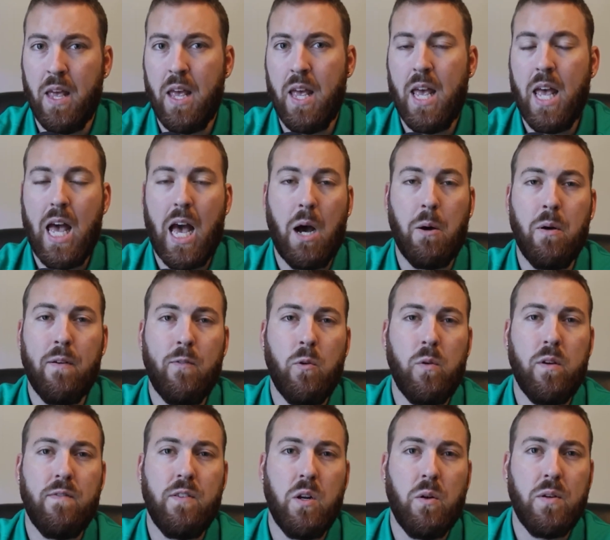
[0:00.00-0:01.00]
However,
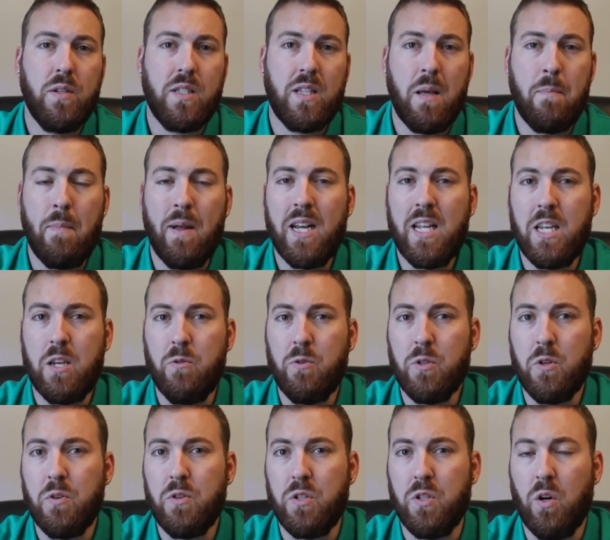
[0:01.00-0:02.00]
we've noticed that many
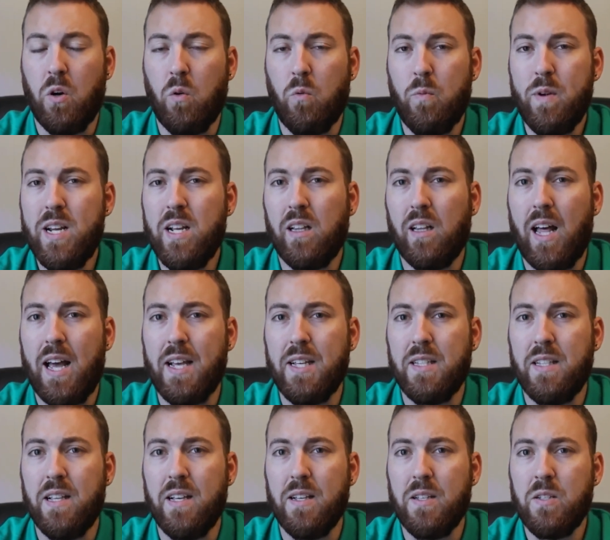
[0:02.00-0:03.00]
users don't
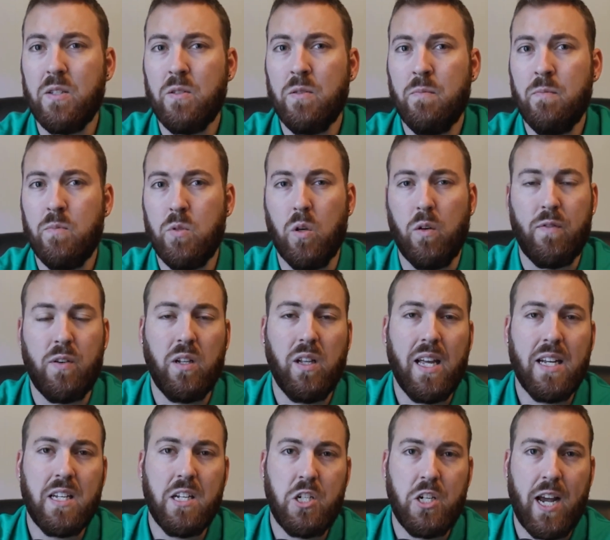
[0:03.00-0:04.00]
realize this, so if you'd
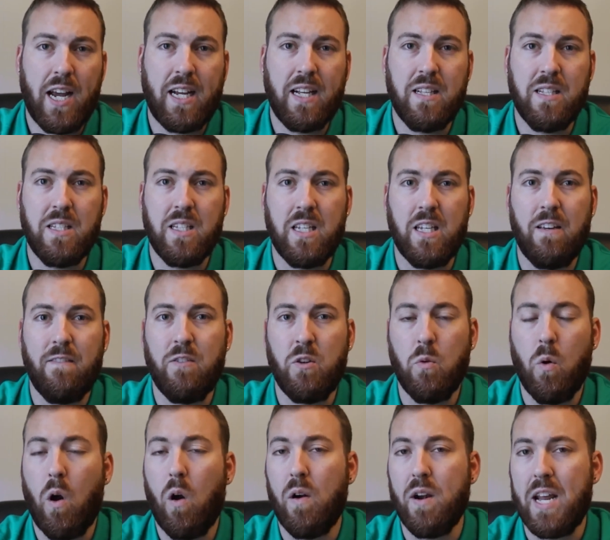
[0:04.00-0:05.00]
like to check and see if
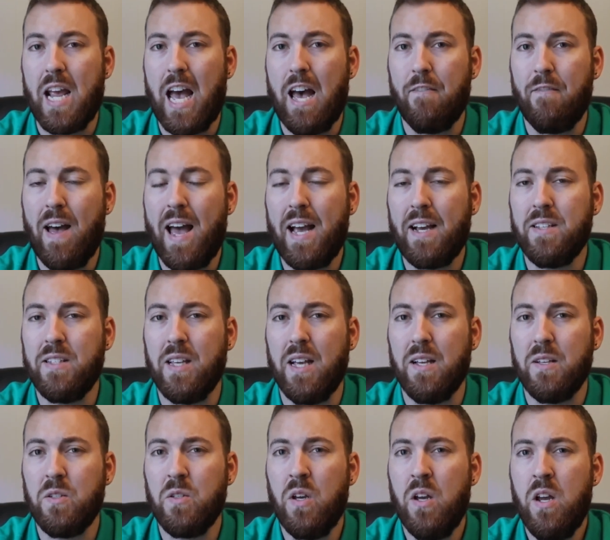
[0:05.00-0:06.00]
you already have
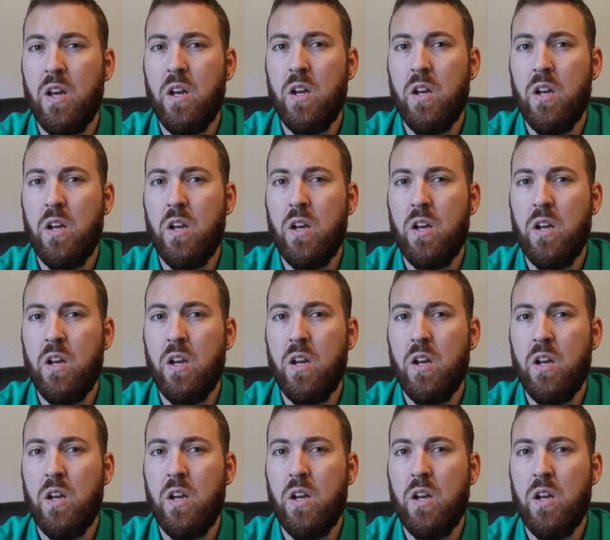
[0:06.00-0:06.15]
access,